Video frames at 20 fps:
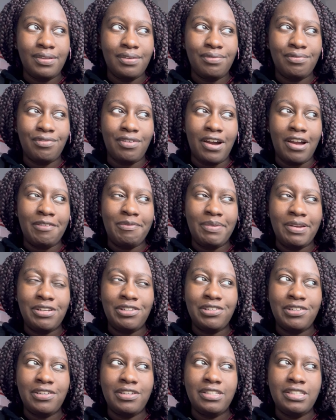5
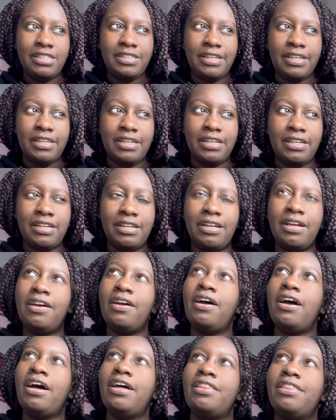Patreons, and then
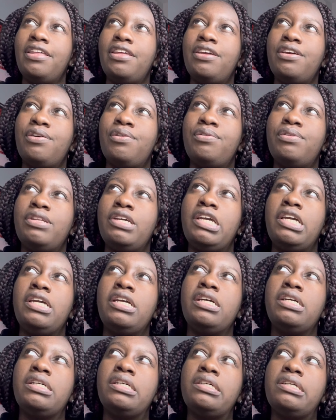I think only
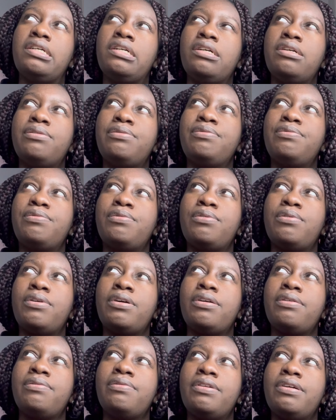
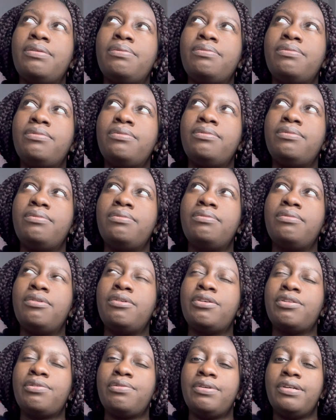4 of them
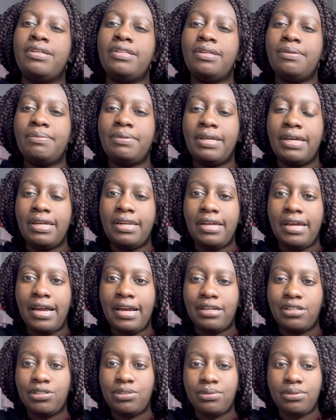or 3 of them get
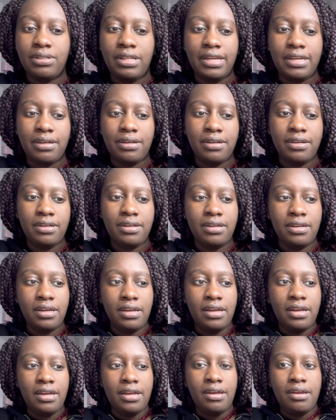actual like
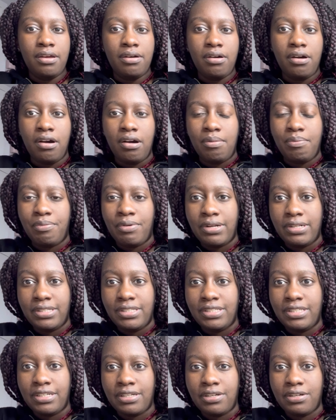print
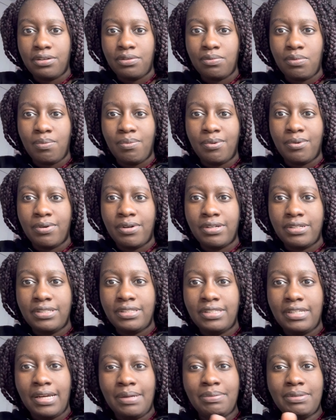sticker rewards
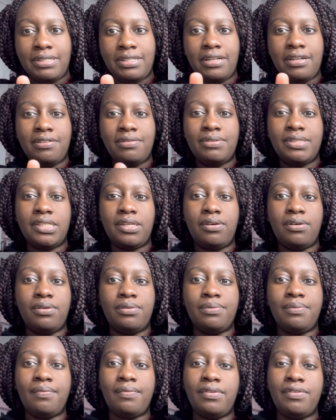type stuff.
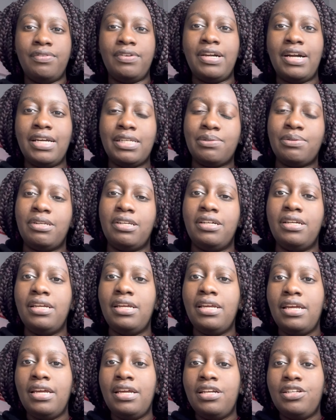So if you guys want to
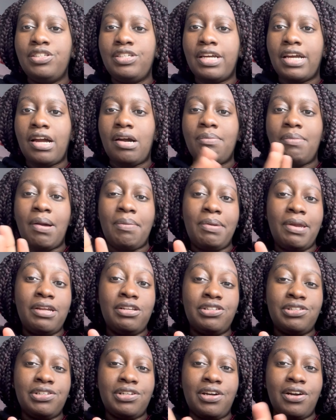check out my
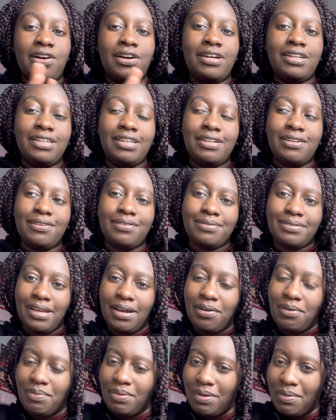Patreon, you know, that
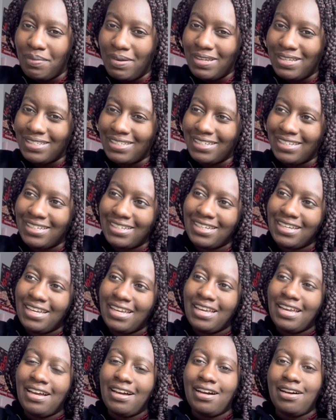would be amazing.
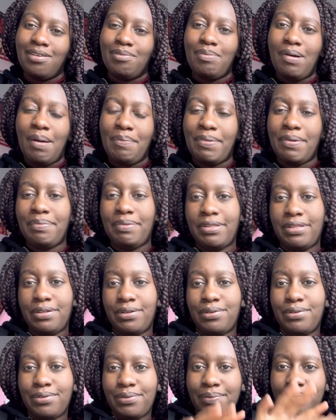I'll pop up a
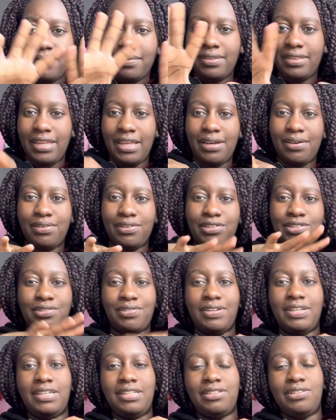little thing on the
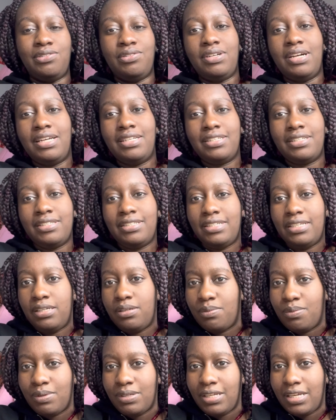screen so you guys can see
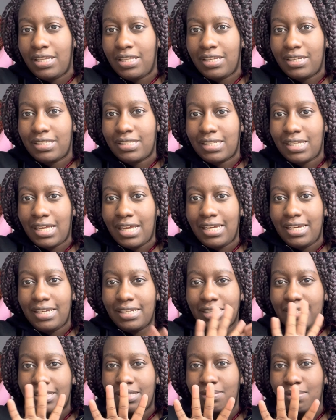what it looks like.
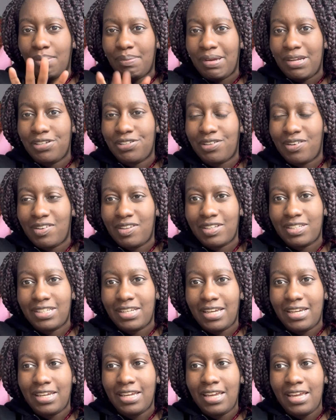This is what my Patreon looks
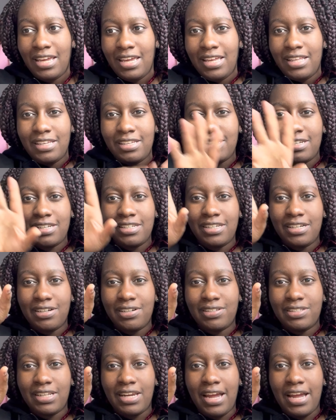like. These are the tiers that I